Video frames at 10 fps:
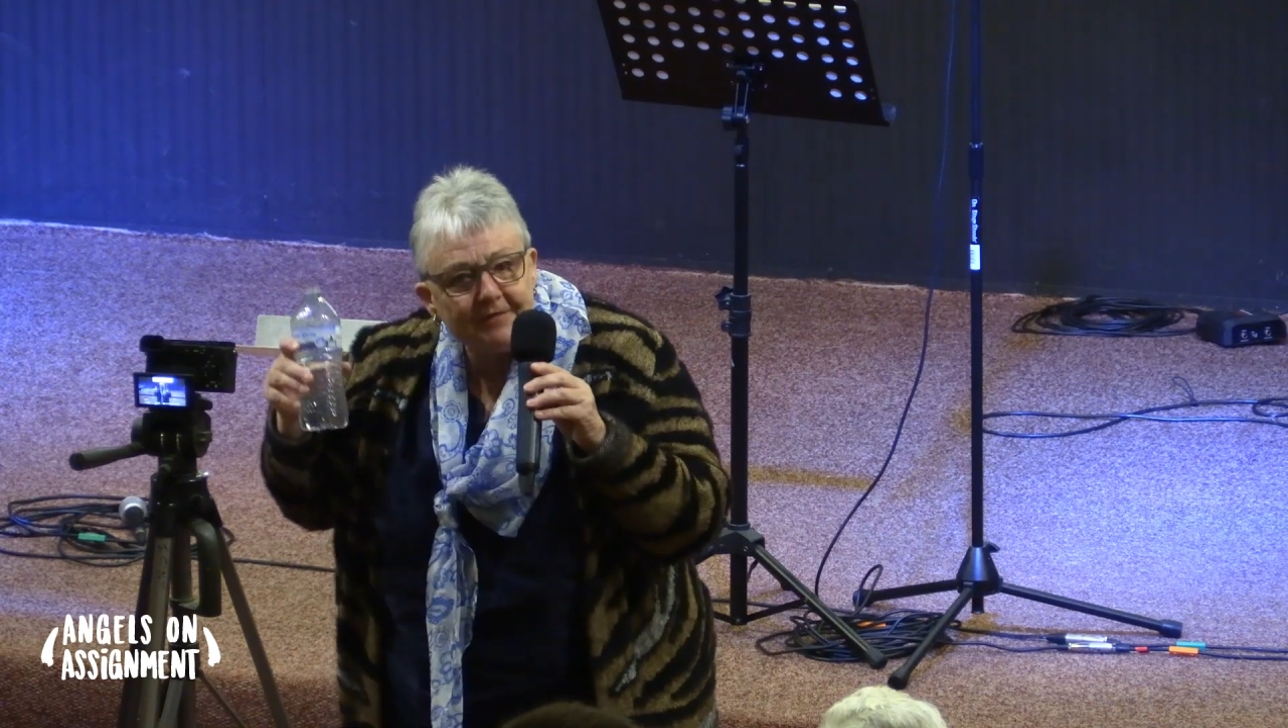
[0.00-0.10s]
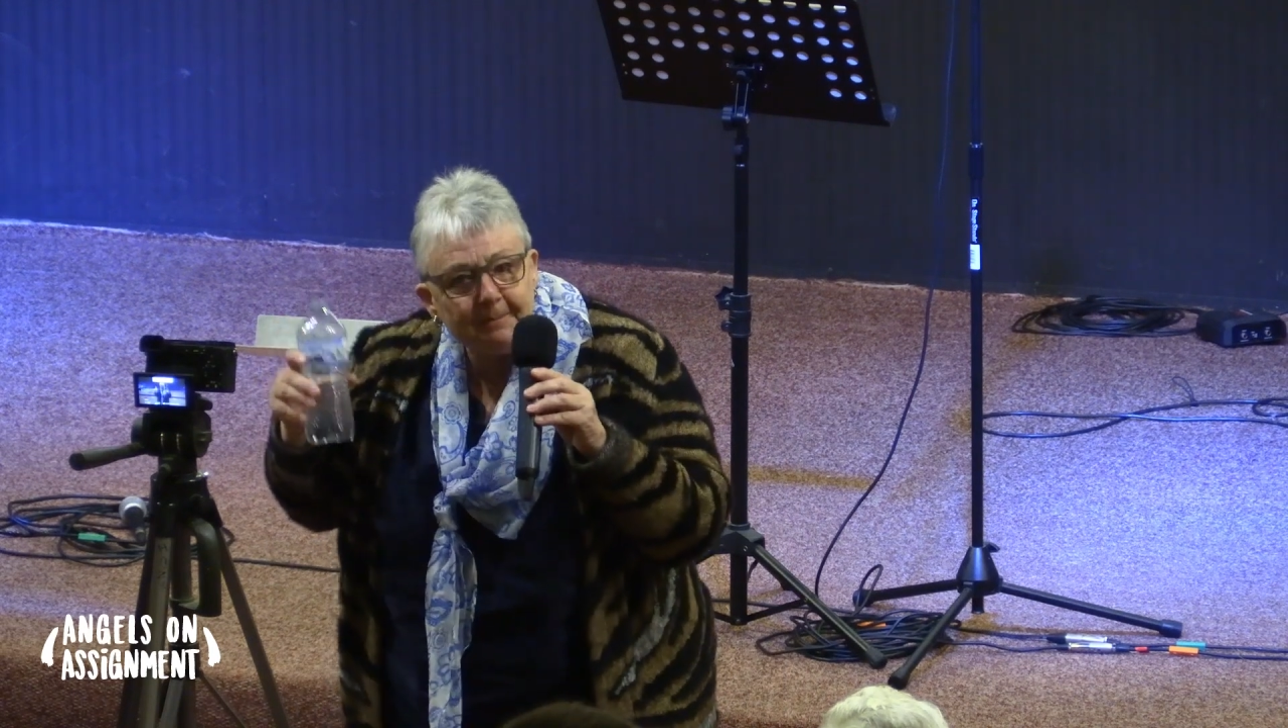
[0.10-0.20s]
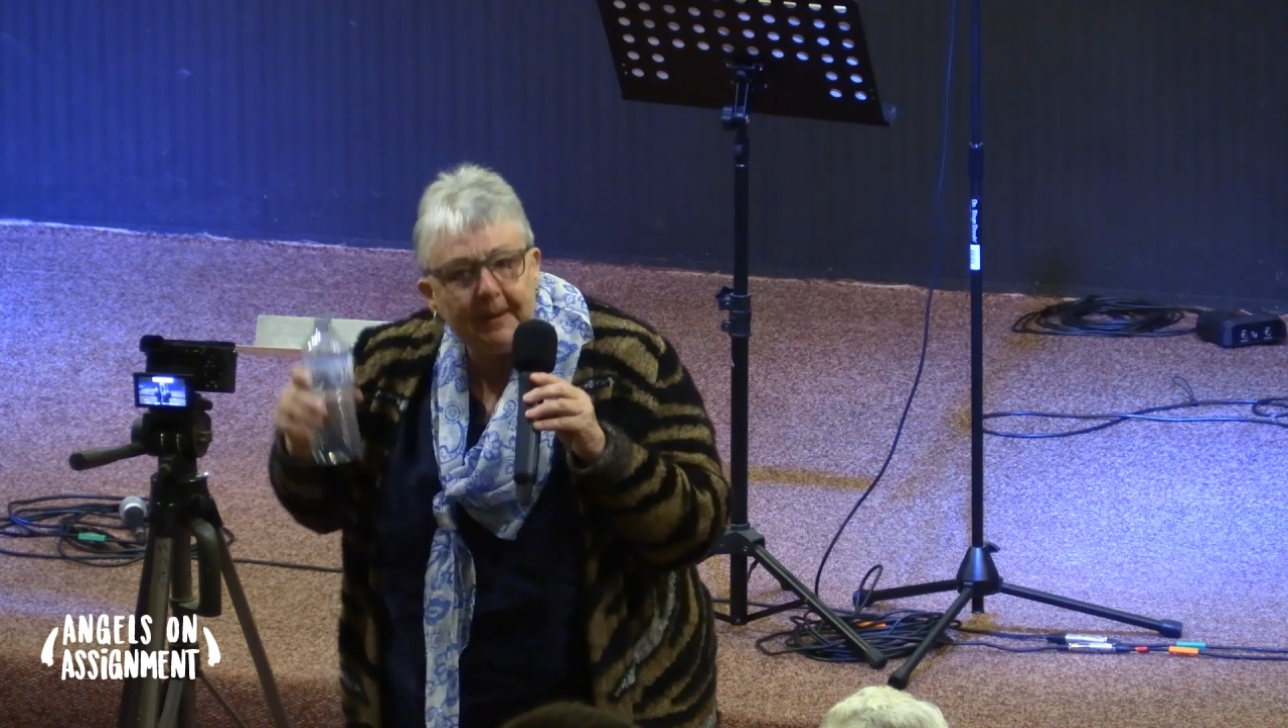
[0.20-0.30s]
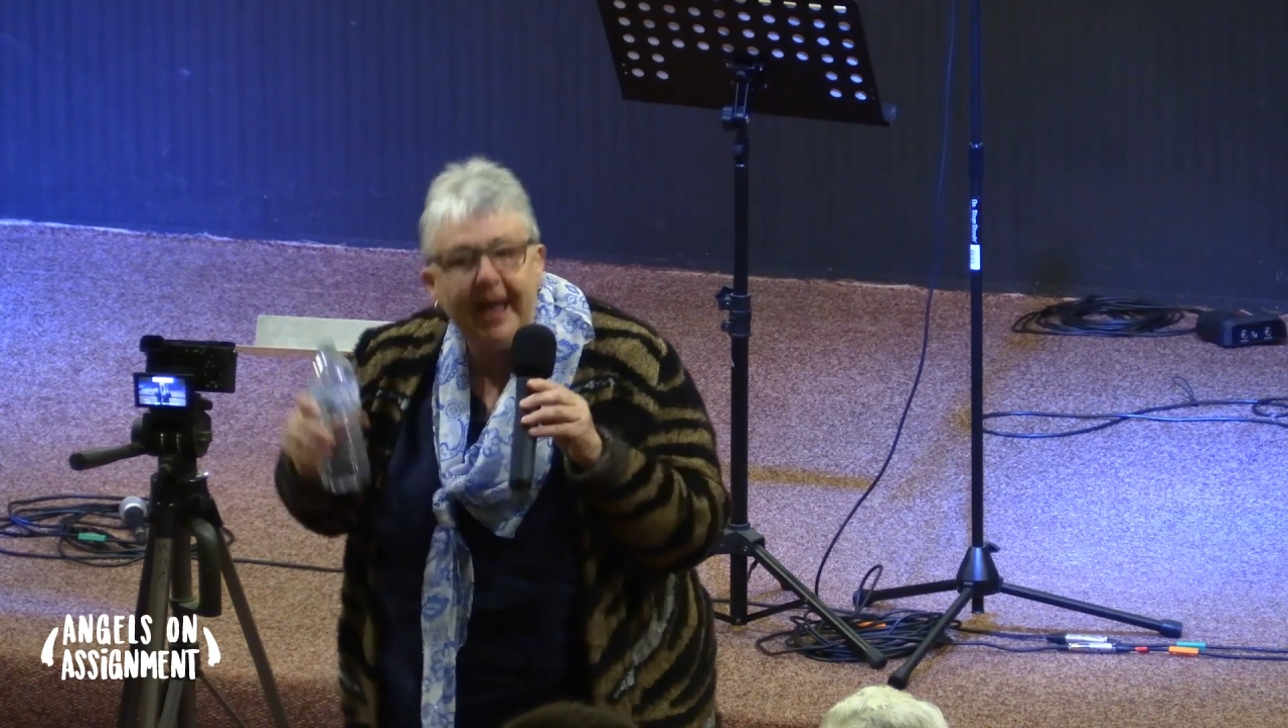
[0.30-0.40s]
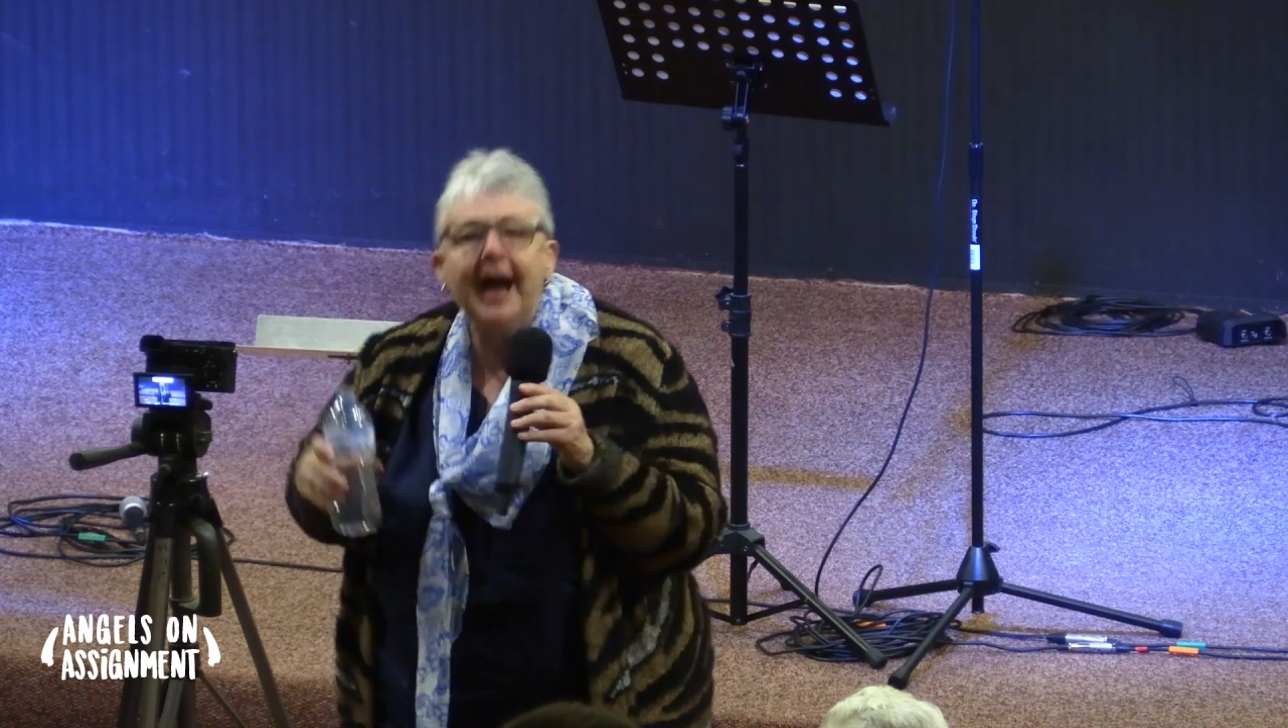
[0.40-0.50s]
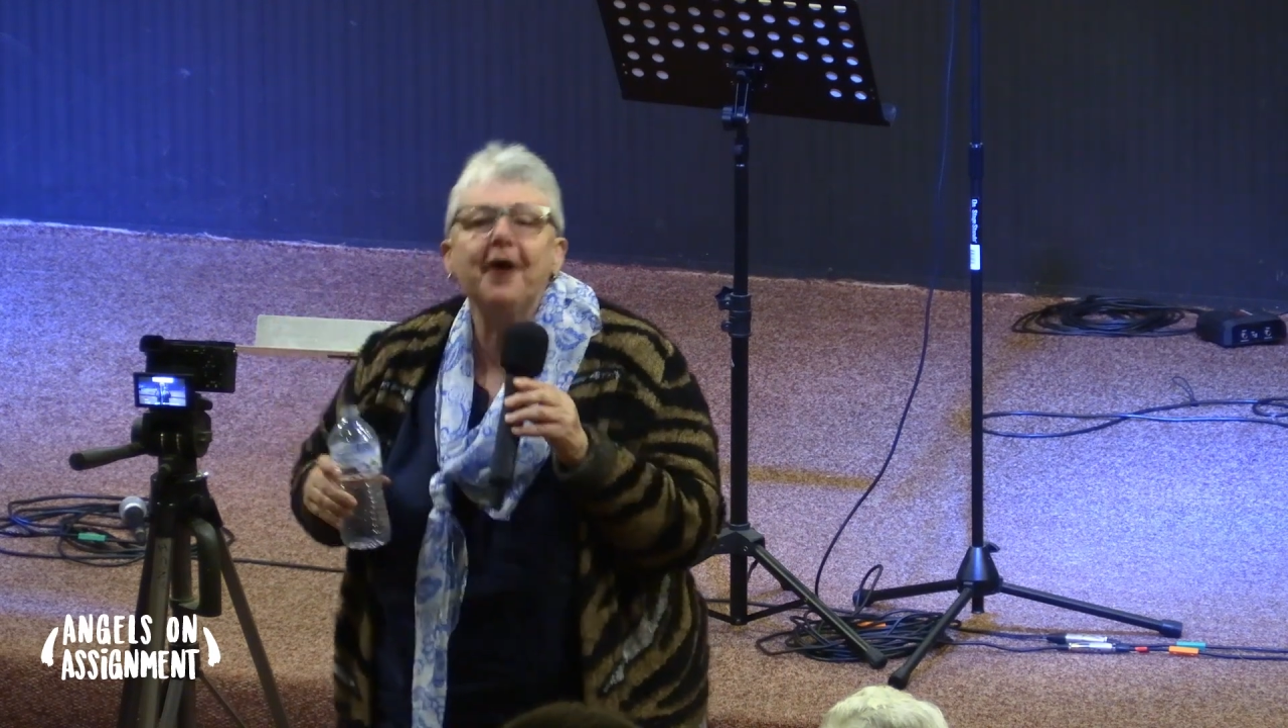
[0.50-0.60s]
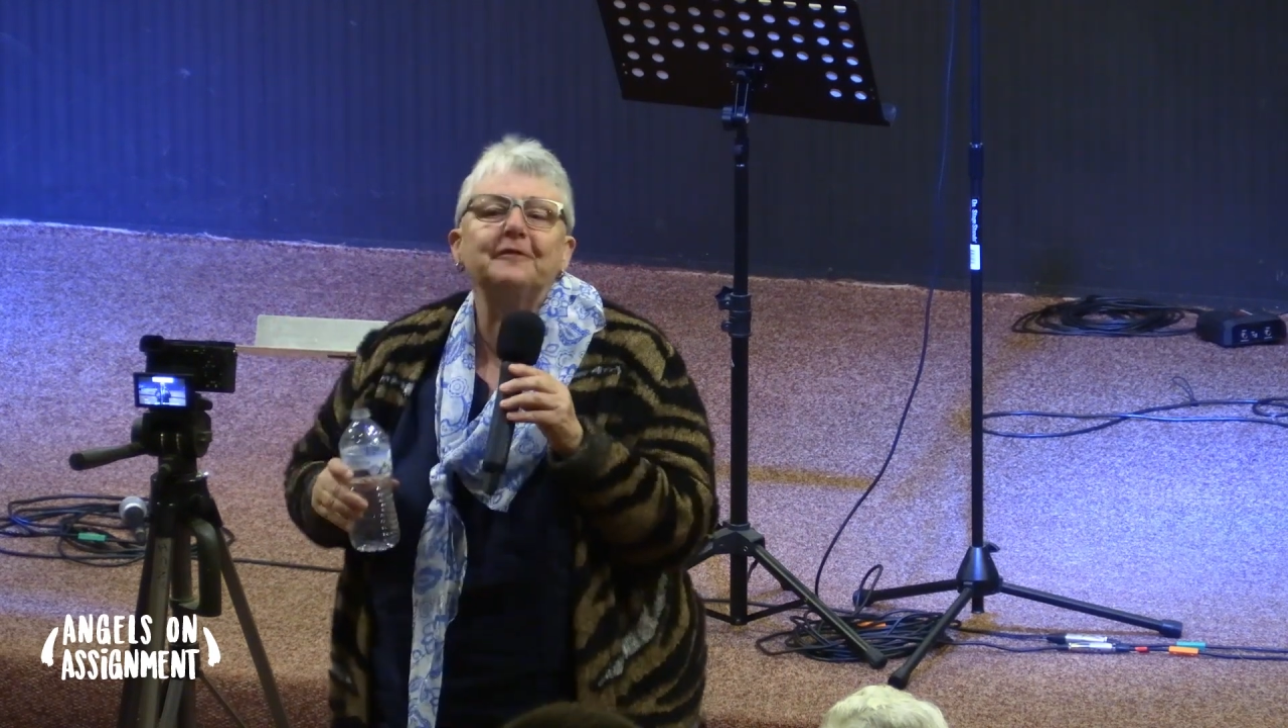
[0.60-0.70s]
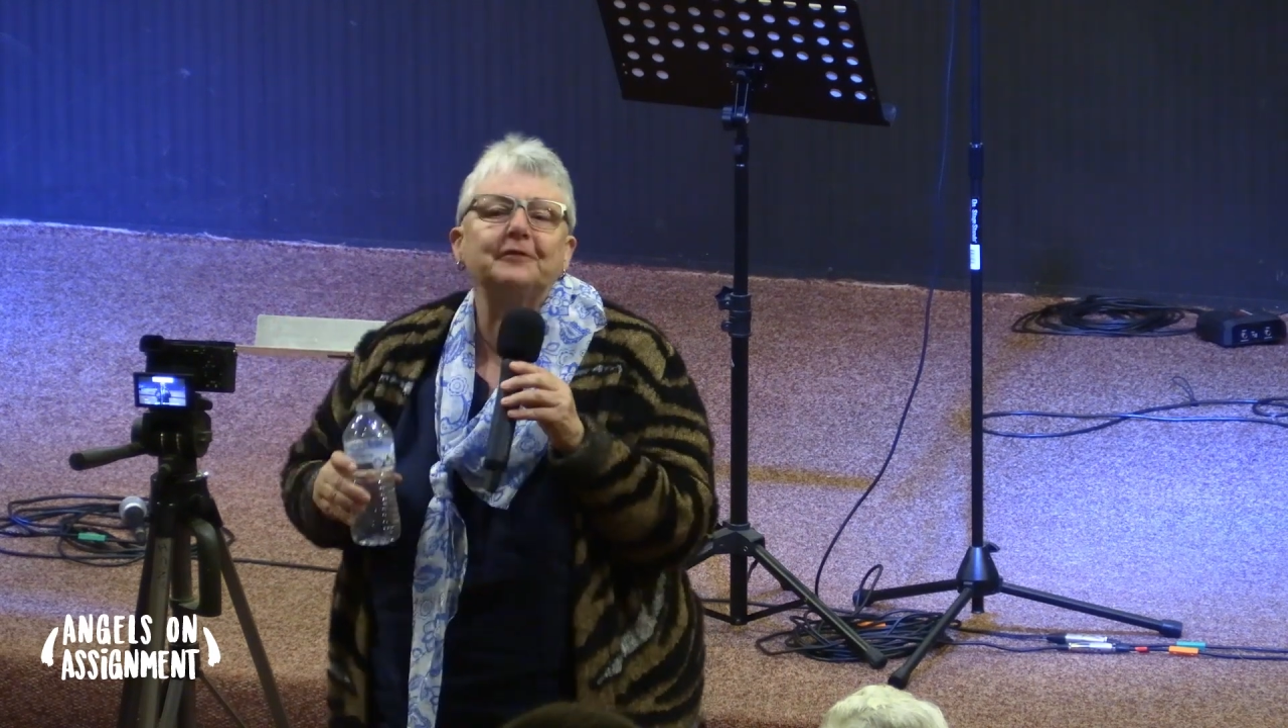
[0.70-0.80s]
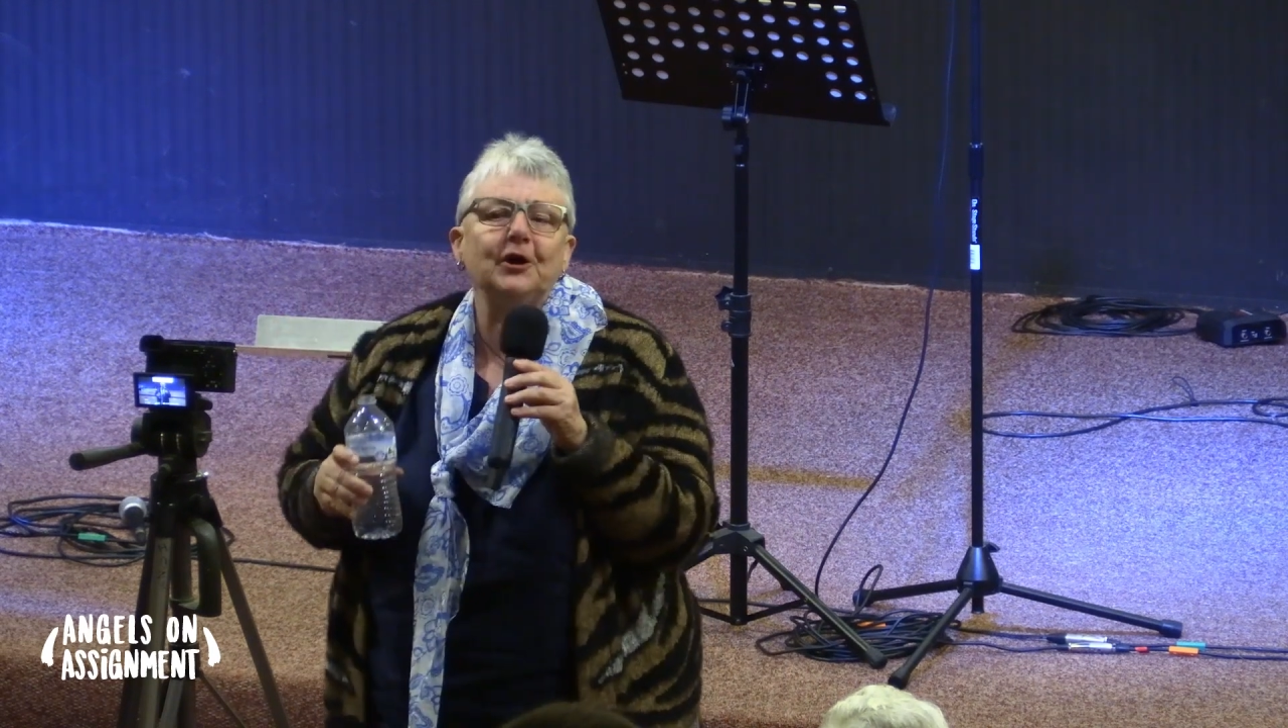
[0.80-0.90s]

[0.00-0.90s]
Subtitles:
of the power